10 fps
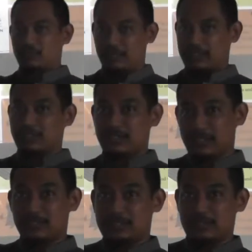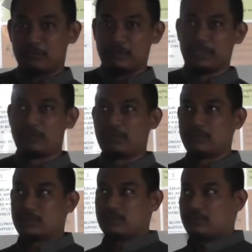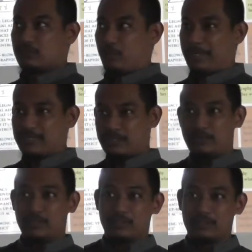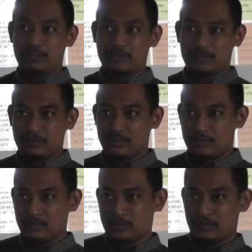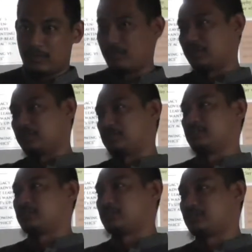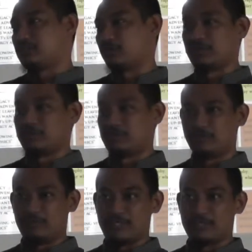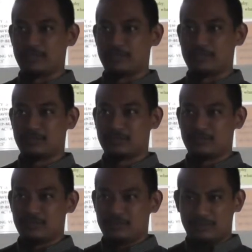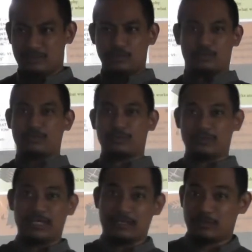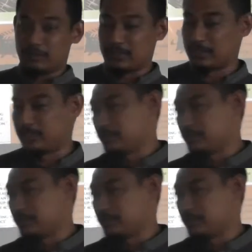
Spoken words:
already in the literature without commenting on it. Oh, this is not relevant for Malaysia. Just direct comment like that,